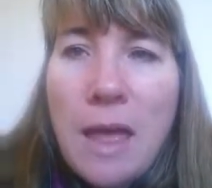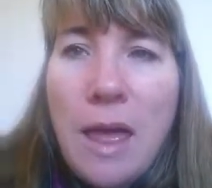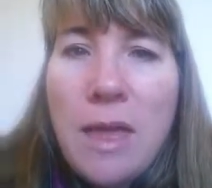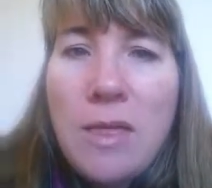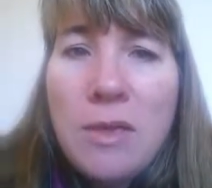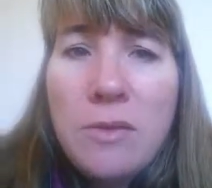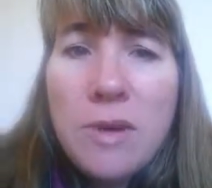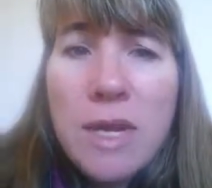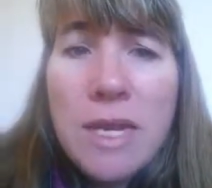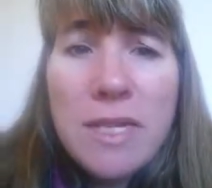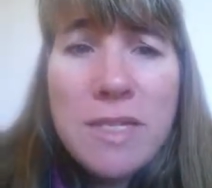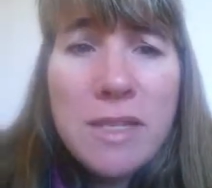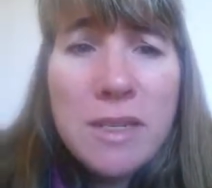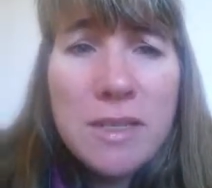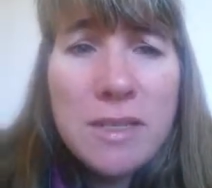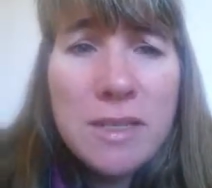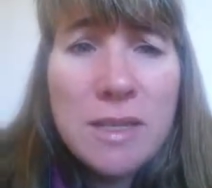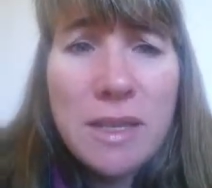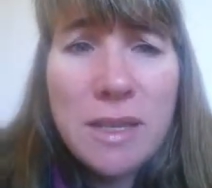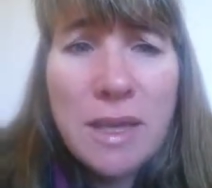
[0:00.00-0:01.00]
And the
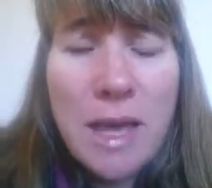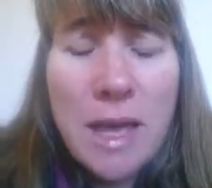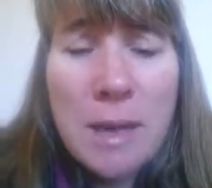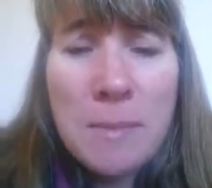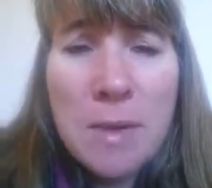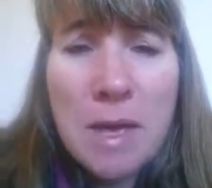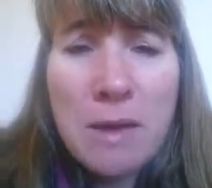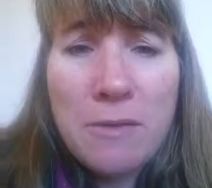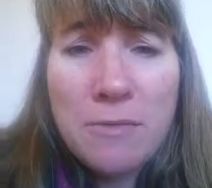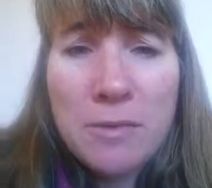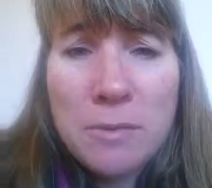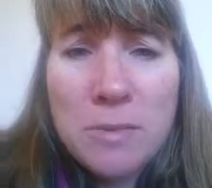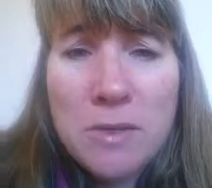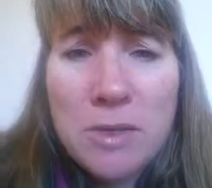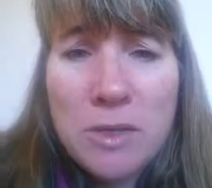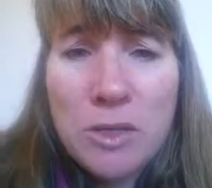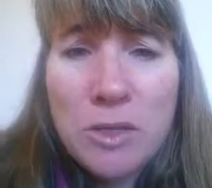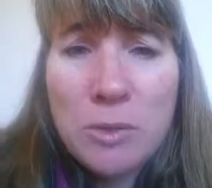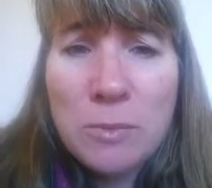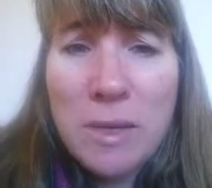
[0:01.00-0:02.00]
research that came out from
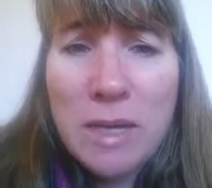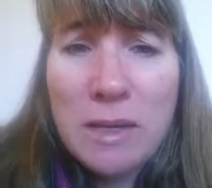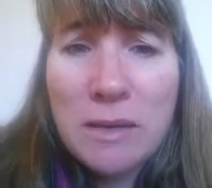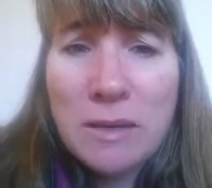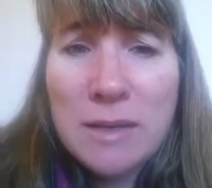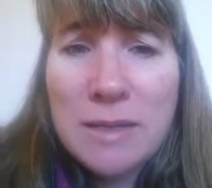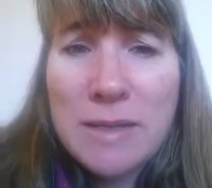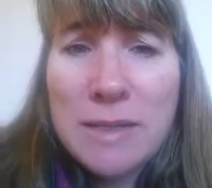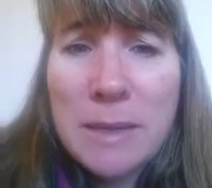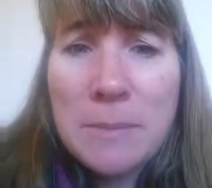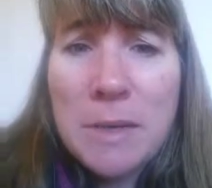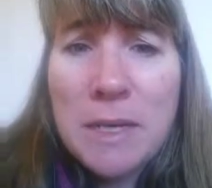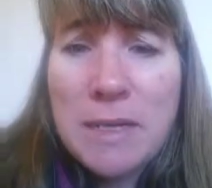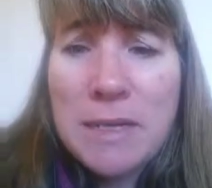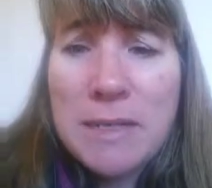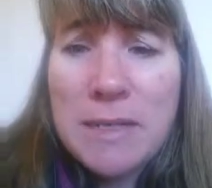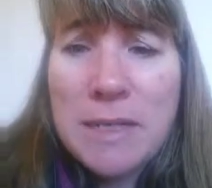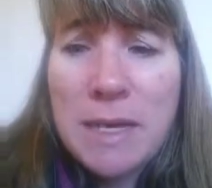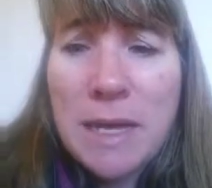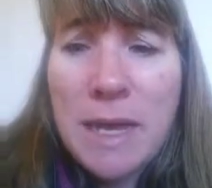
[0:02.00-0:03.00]
Social Media
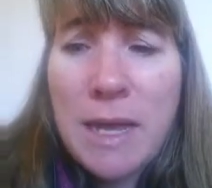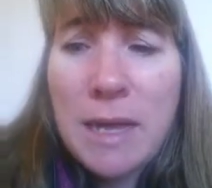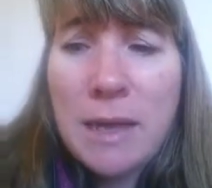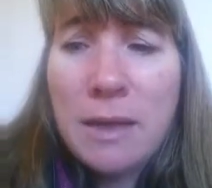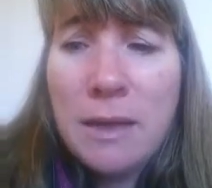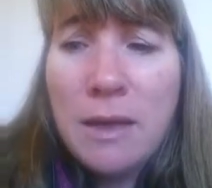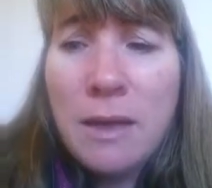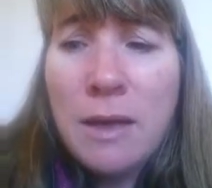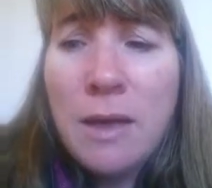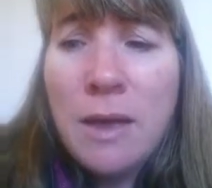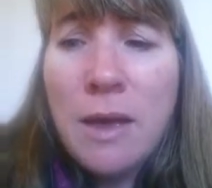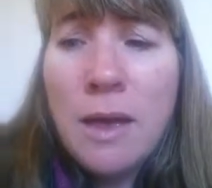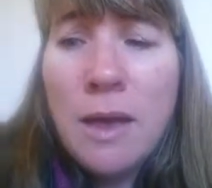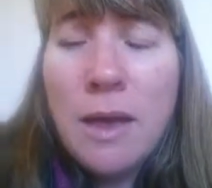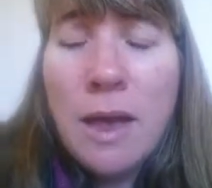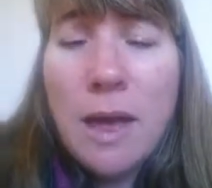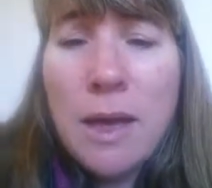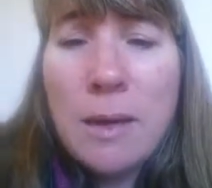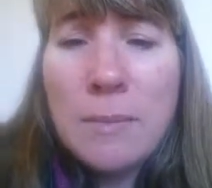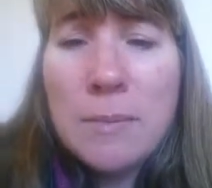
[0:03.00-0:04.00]
Examiner today
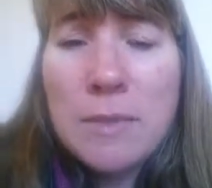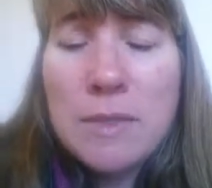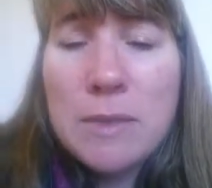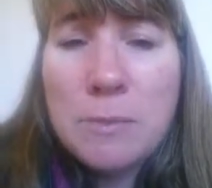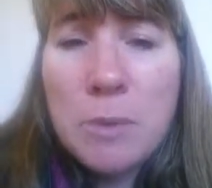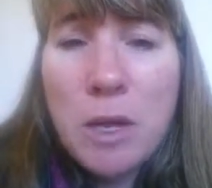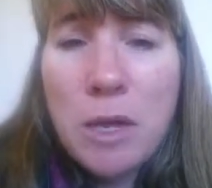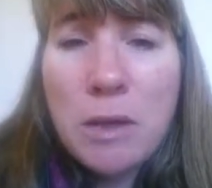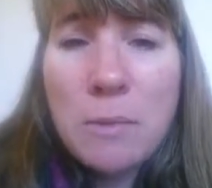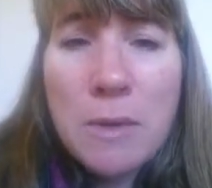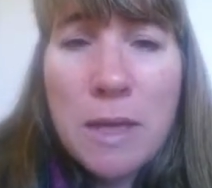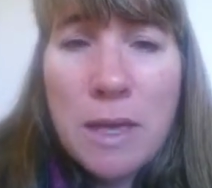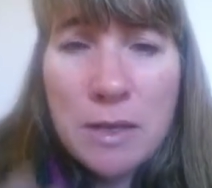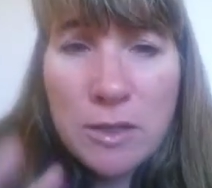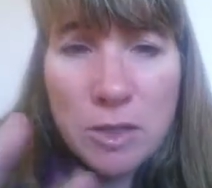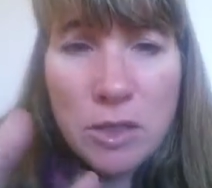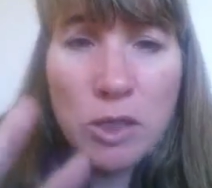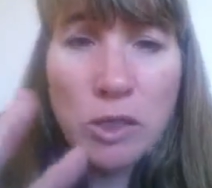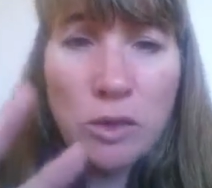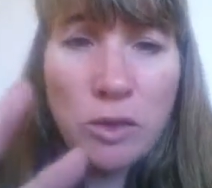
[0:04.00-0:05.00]
spoke
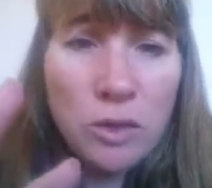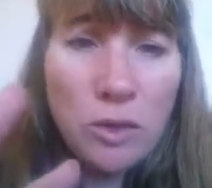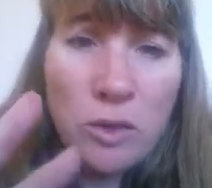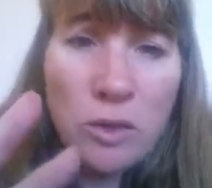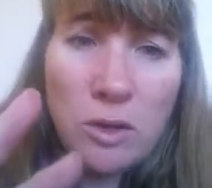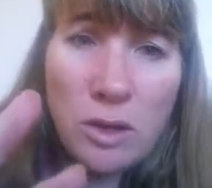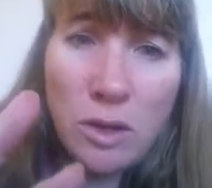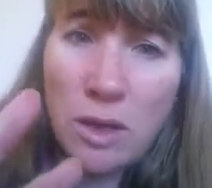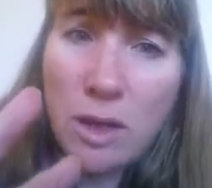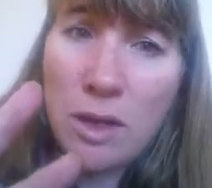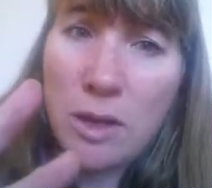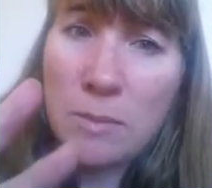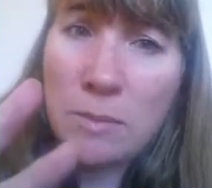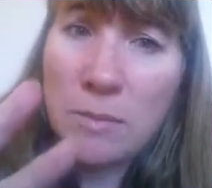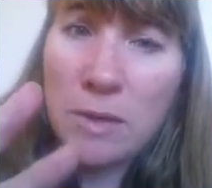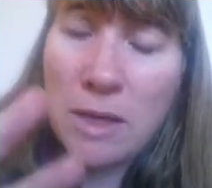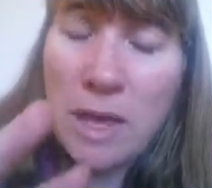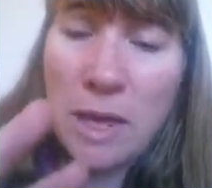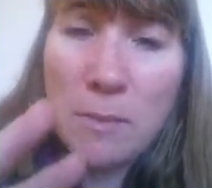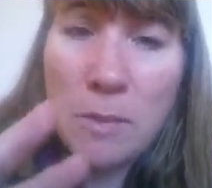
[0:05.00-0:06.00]
about two
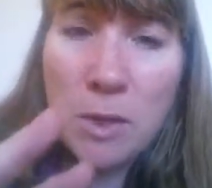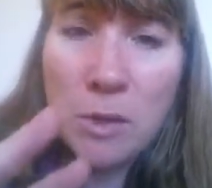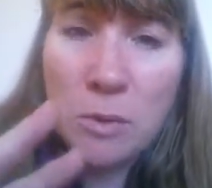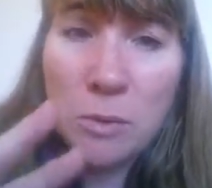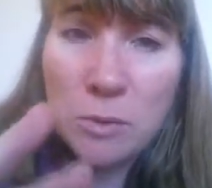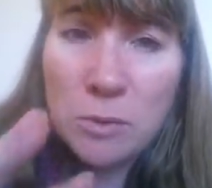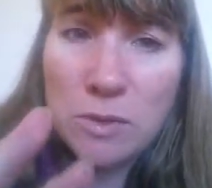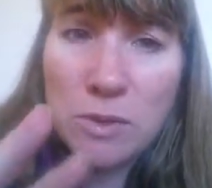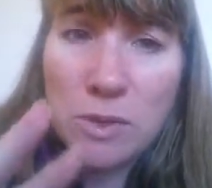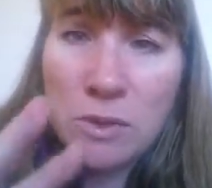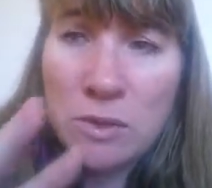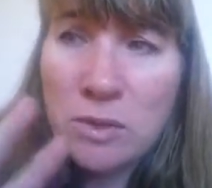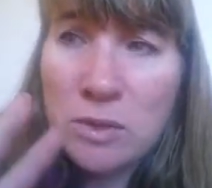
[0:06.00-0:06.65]
chemicals,